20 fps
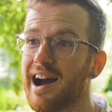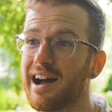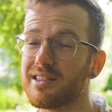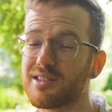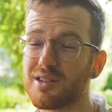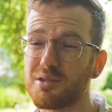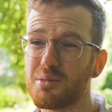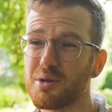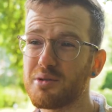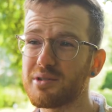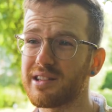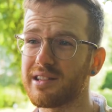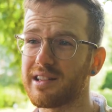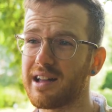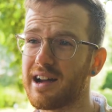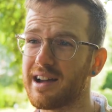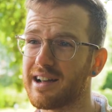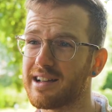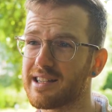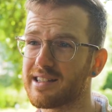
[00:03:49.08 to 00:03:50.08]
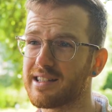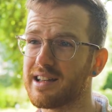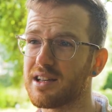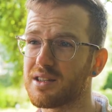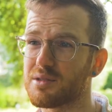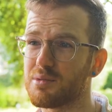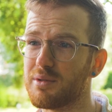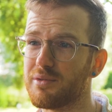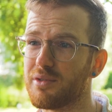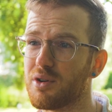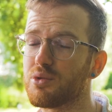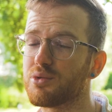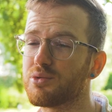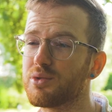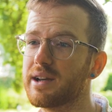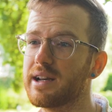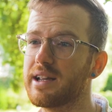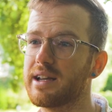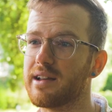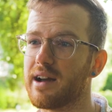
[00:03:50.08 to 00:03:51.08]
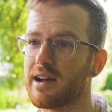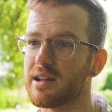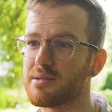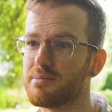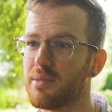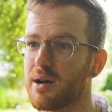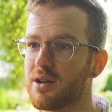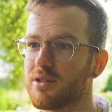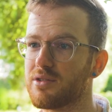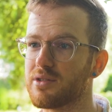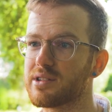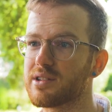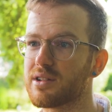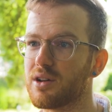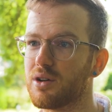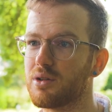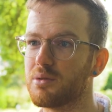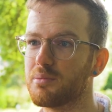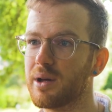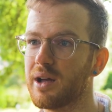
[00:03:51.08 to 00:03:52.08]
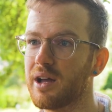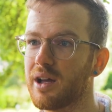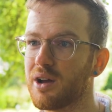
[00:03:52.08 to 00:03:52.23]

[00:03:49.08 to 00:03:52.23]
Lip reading: And so most of that I assess with a really nice microscope,